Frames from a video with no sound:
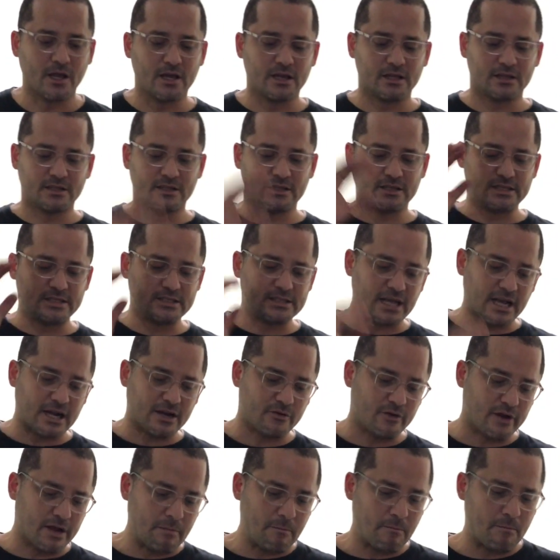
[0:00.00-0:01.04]
This is a
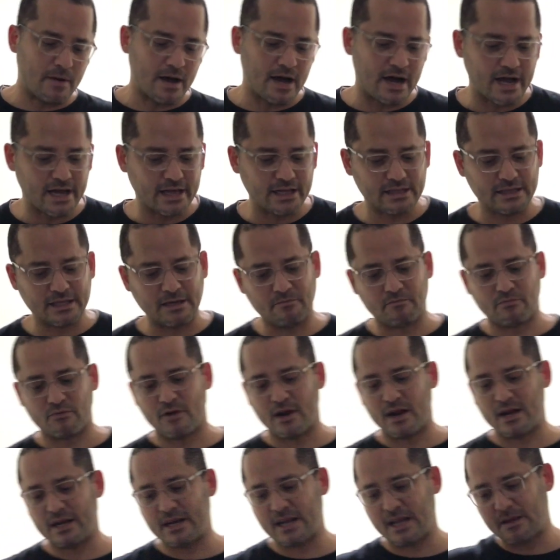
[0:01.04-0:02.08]
great buy. The
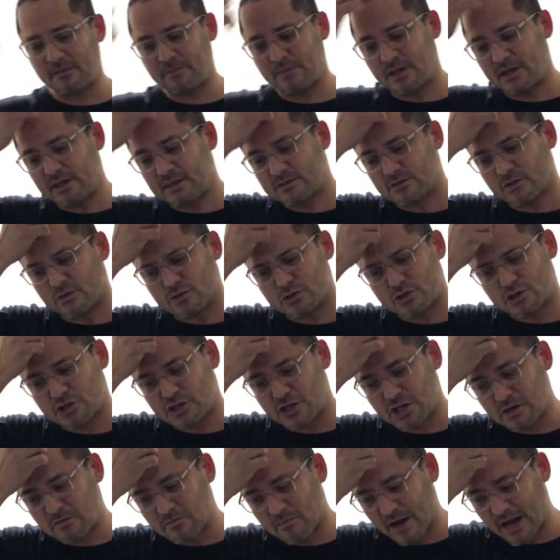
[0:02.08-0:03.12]
brand name is
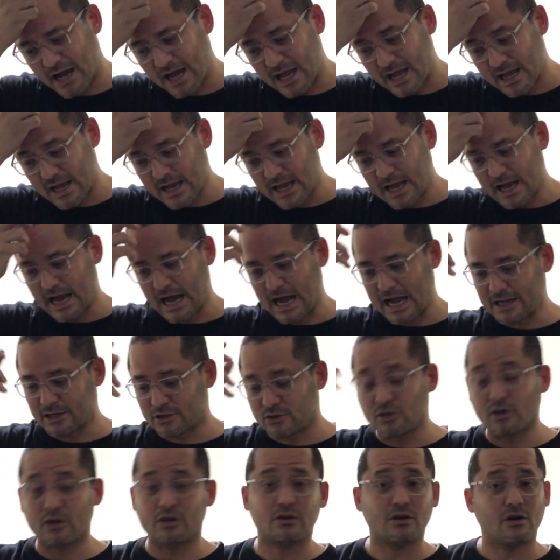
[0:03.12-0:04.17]
Oshima. I
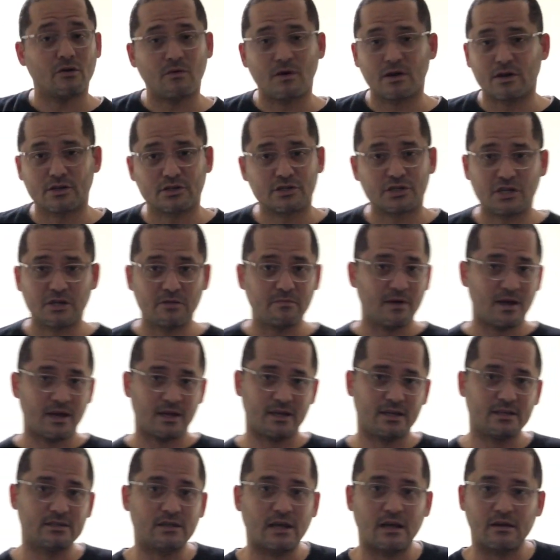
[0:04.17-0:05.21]
don't know what Oshima
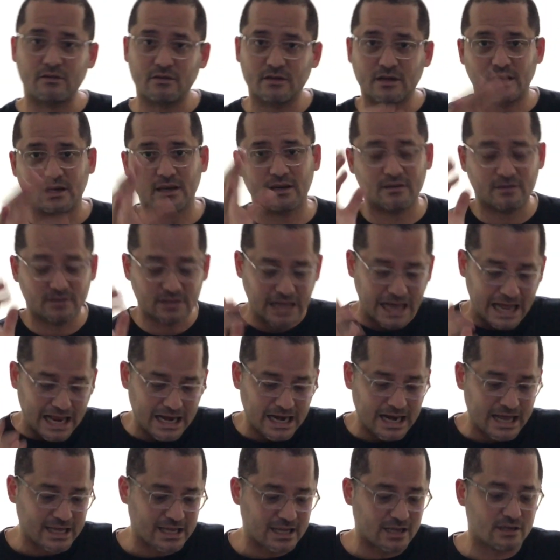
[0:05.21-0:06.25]
is. I
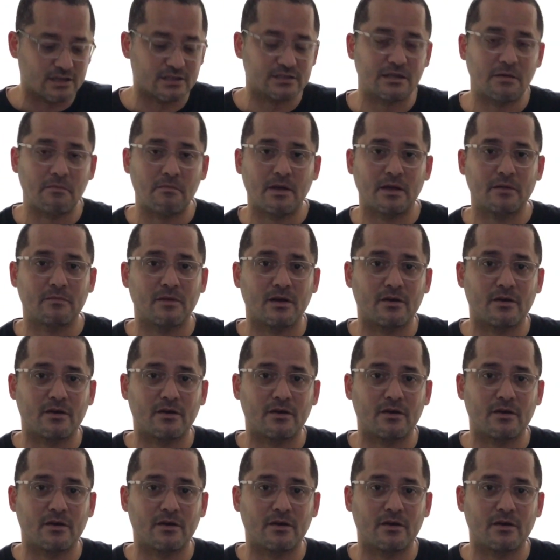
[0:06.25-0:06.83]
like it because I make my